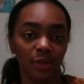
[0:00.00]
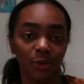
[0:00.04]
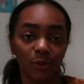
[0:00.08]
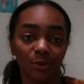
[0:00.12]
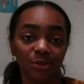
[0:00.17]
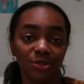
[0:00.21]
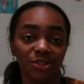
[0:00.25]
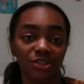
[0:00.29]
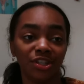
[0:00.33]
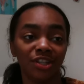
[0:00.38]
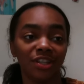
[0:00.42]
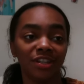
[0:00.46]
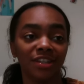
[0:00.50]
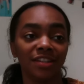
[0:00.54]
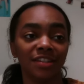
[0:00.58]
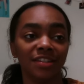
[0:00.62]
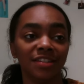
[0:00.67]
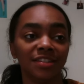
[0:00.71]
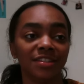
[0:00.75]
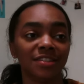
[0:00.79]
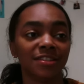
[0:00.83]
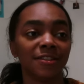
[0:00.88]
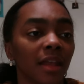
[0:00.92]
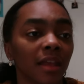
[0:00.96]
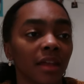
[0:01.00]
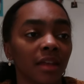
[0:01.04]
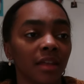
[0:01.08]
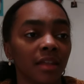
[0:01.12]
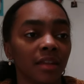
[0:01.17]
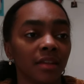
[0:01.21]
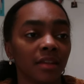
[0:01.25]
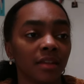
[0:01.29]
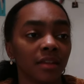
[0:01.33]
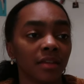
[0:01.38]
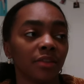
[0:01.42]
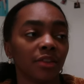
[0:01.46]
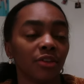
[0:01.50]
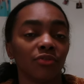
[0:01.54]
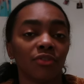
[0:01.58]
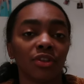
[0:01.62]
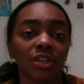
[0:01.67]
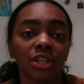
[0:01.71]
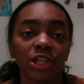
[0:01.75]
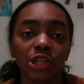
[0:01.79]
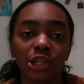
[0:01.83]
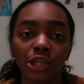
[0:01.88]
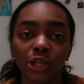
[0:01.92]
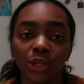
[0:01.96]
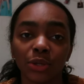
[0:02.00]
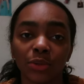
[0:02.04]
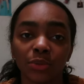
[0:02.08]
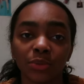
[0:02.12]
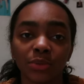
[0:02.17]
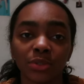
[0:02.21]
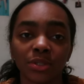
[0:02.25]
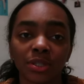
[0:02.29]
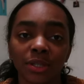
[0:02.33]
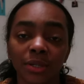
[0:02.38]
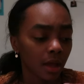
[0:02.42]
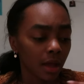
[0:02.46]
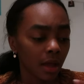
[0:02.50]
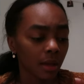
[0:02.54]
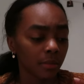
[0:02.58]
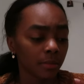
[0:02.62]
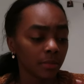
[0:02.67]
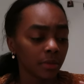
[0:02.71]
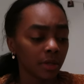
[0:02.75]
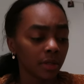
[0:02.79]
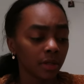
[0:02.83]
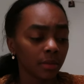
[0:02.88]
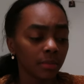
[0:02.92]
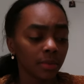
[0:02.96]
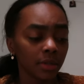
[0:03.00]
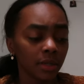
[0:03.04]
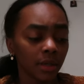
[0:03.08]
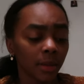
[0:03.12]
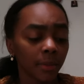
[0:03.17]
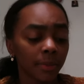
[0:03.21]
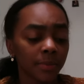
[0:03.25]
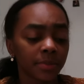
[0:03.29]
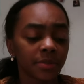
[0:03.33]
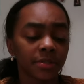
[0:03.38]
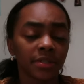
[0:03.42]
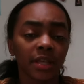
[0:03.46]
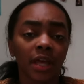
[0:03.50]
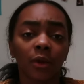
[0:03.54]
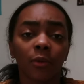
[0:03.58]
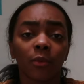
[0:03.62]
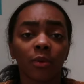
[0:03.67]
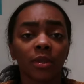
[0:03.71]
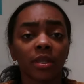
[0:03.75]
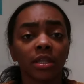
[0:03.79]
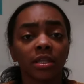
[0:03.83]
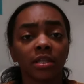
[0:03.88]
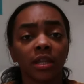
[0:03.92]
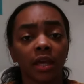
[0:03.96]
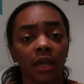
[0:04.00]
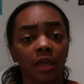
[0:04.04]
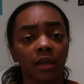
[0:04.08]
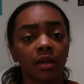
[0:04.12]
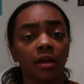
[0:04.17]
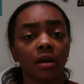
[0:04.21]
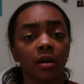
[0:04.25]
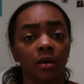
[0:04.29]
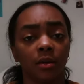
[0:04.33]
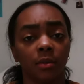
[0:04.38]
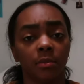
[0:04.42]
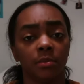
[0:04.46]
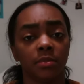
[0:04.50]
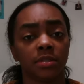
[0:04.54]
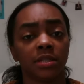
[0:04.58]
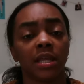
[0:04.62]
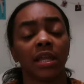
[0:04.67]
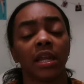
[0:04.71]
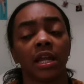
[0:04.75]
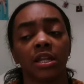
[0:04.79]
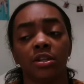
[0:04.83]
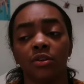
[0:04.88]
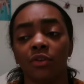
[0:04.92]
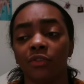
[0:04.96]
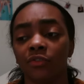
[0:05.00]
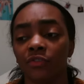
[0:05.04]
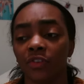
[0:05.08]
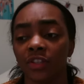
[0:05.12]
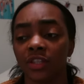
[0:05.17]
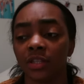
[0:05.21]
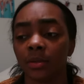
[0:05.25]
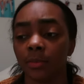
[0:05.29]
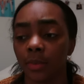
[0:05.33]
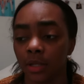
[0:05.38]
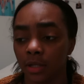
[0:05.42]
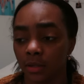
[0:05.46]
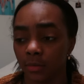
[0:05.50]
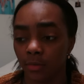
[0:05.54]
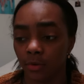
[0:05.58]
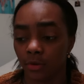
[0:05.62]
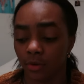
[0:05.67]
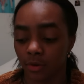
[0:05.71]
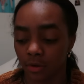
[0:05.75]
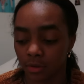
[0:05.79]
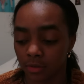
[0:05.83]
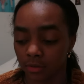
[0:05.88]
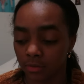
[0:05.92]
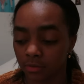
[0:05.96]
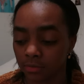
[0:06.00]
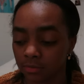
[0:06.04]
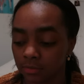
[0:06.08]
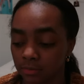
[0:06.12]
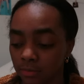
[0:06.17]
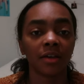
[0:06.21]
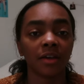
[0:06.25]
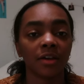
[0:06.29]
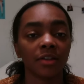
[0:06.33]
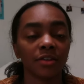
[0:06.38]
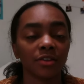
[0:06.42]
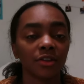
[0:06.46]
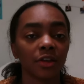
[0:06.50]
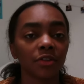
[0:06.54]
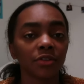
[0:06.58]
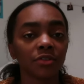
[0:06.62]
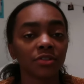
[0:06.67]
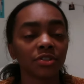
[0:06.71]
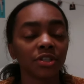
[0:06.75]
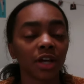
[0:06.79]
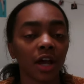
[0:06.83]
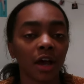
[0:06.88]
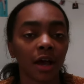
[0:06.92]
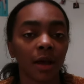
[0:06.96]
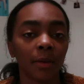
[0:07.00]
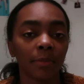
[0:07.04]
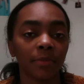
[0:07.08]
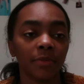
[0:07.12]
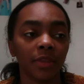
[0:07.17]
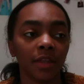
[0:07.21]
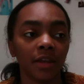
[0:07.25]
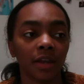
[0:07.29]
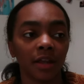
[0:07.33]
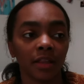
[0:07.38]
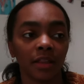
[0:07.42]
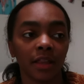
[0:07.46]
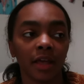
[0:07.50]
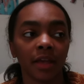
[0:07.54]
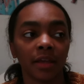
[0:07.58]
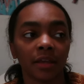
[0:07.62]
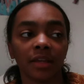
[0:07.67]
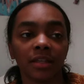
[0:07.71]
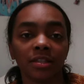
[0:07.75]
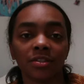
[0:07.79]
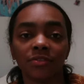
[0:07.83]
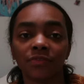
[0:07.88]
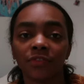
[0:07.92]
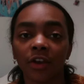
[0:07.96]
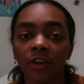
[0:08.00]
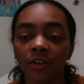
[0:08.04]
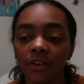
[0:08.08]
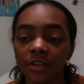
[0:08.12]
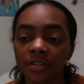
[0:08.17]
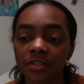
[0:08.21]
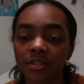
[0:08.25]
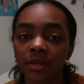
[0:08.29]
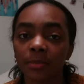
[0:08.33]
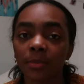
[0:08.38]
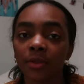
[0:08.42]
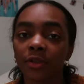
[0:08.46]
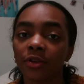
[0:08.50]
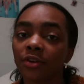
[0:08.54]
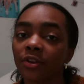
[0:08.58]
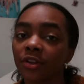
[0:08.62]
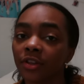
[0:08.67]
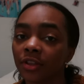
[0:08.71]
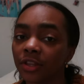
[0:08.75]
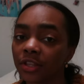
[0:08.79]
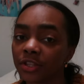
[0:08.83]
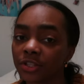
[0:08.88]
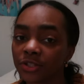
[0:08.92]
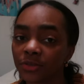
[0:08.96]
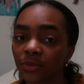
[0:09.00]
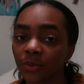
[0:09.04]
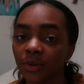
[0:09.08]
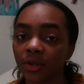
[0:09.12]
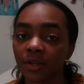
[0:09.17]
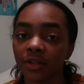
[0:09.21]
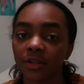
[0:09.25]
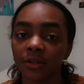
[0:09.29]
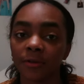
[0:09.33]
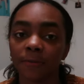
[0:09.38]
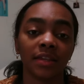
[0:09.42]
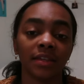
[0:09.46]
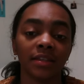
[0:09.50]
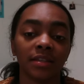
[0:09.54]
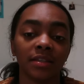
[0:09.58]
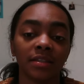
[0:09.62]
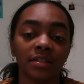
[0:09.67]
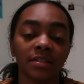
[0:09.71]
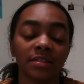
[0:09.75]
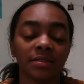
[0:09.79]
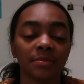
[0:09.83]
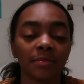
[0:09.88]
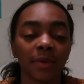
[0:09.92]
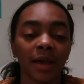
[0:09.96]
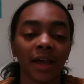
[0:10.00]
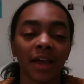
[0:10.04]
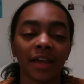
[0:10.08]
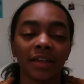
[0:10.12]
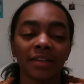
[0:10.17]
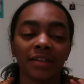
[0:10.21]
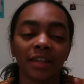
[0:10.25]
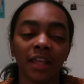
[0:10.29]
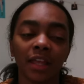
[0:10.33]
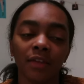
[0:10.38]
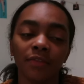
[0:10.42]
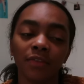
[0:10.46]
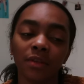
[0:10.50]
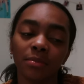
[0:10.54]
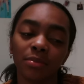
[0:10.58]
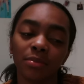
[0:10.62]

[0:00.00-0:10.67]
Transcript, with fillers: those jeans and they're really cute. I'm gonna be upset when the day comes that I don't fit them anymore. Another top that I like, it's very similar to this one, is my navy